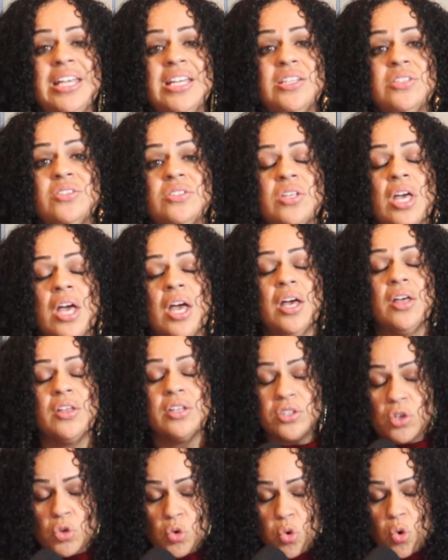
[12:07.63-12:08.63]
is
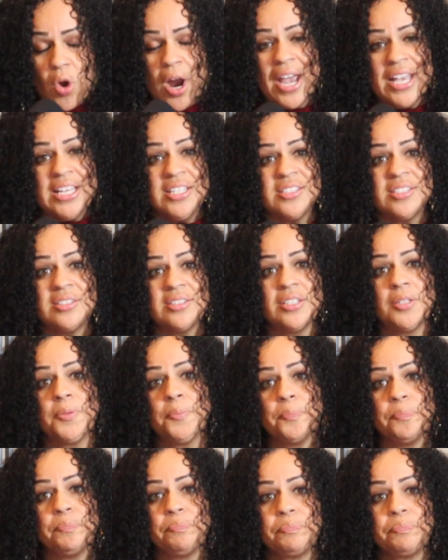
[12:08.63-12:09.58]
Christ.